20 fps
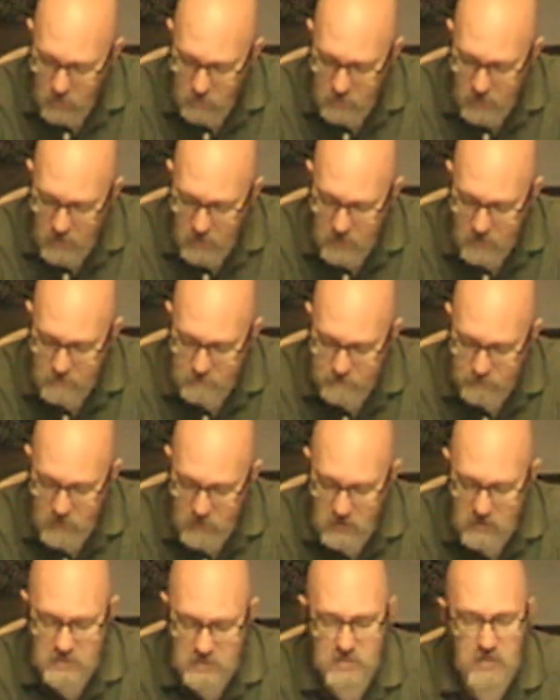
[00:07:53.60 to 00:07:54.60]
okay?
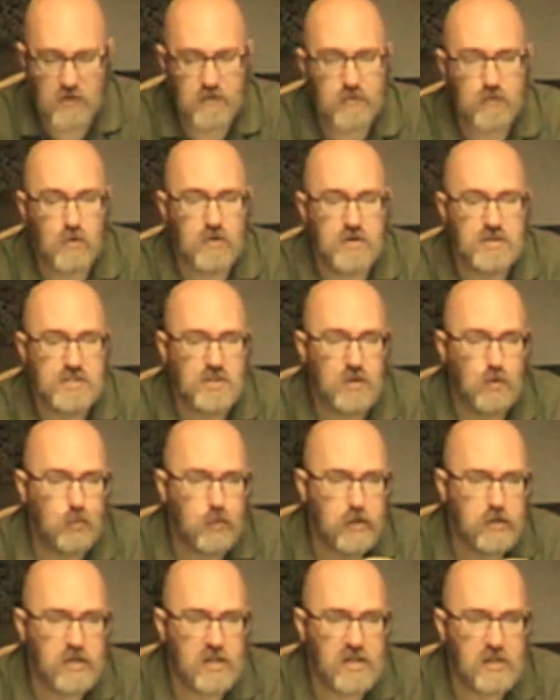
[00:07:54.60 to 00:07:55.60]
So, of course, you'll
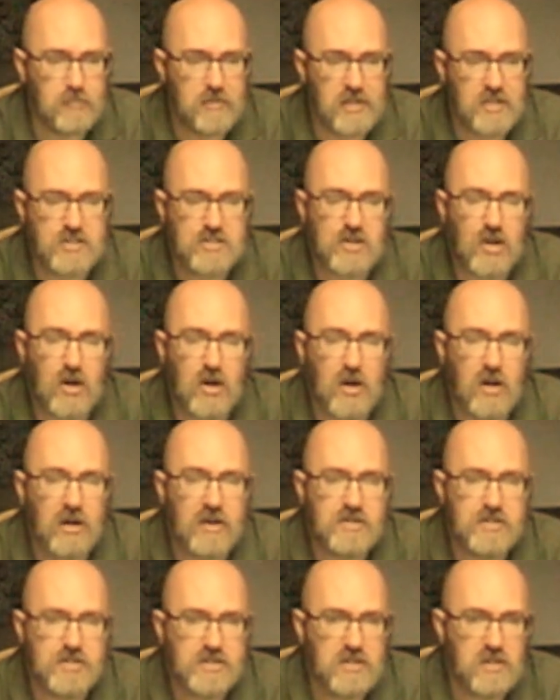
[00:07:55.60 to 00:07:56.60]
redeem these
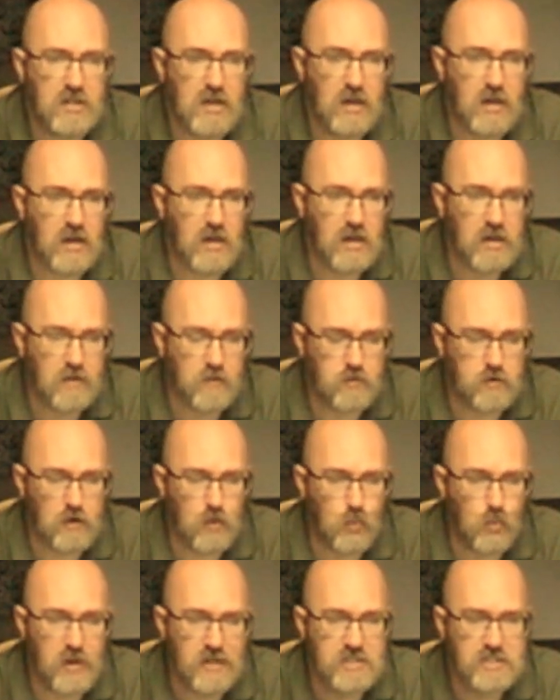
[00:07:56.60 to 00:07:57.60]
cards
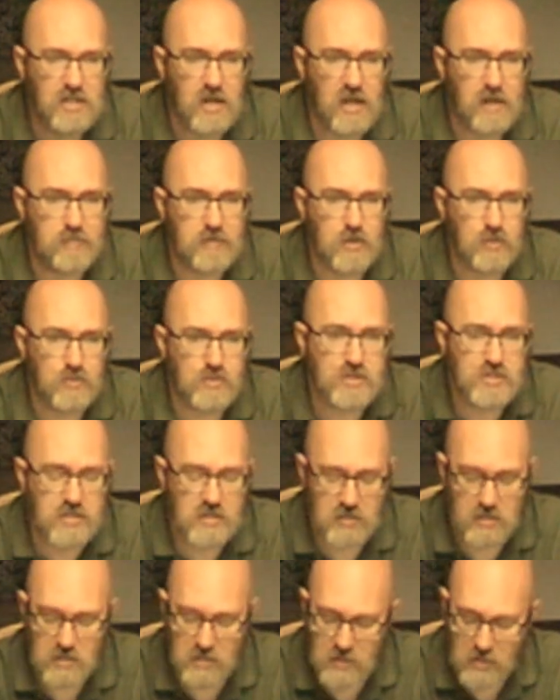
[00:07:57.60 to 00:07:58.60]
for a one-time
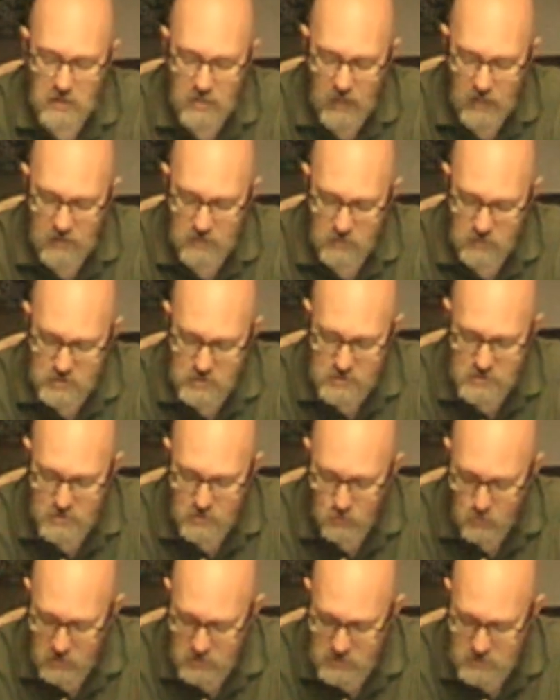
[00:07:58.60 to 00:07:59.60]
use, and you'll
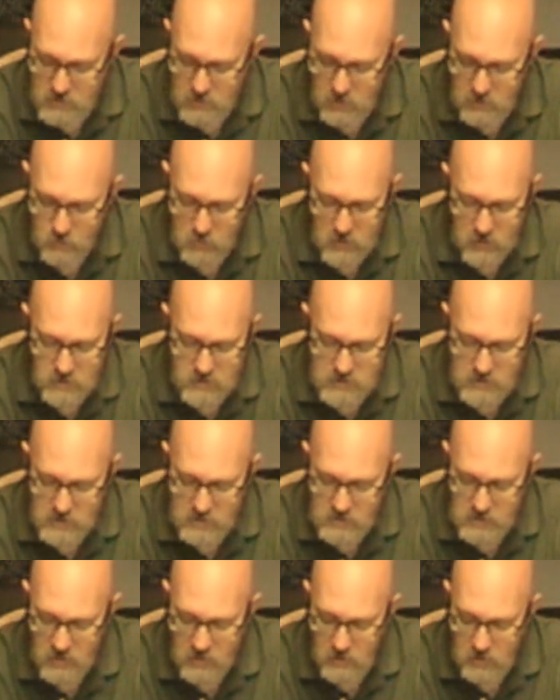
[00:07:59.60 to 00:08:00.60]
just do what it
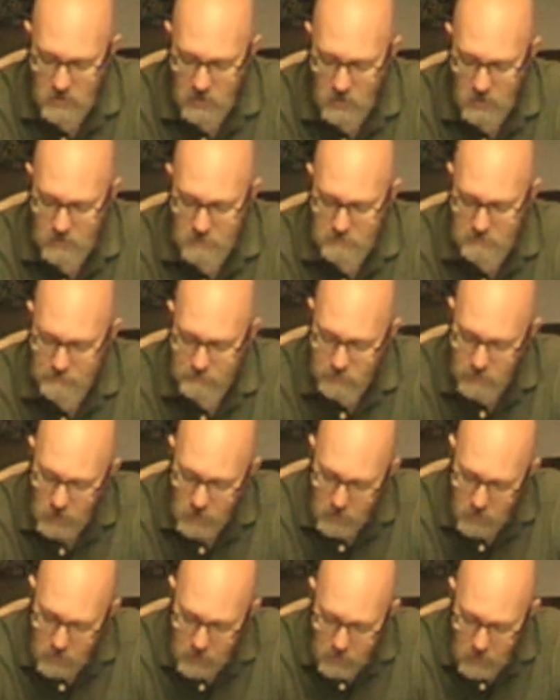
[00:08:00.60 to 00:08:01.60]
says on the card.
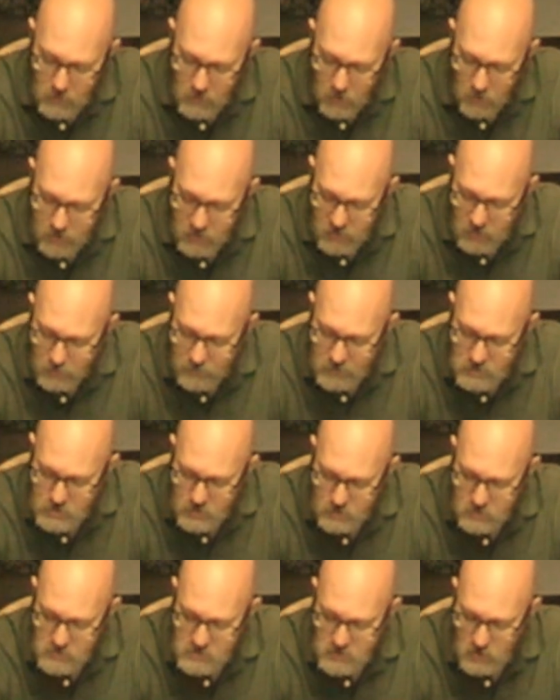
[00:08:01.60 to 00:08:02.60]
Okay, number
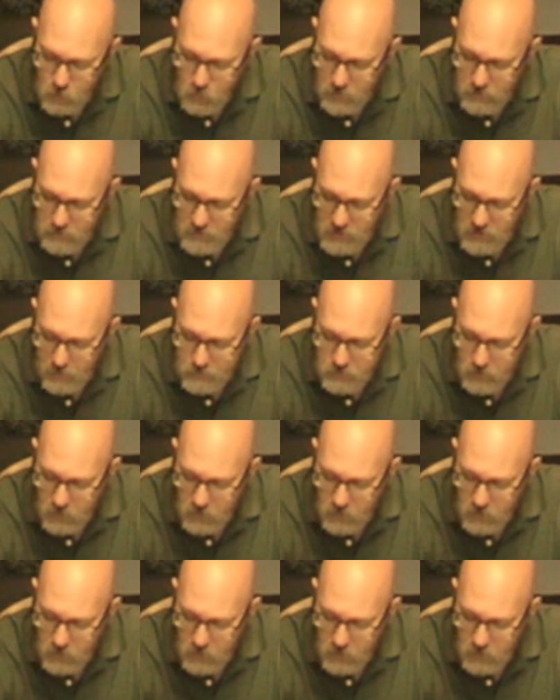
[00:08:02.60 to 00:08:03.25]
2 is equipment